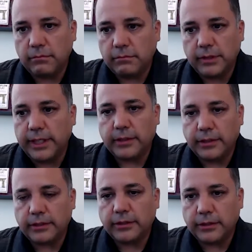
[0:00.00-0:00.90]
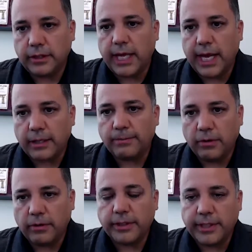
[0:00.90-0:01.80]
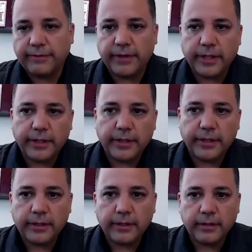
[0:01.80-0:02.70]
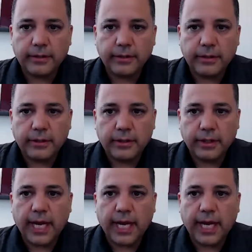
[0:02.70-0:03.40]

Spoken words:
Just lack of productivity, lack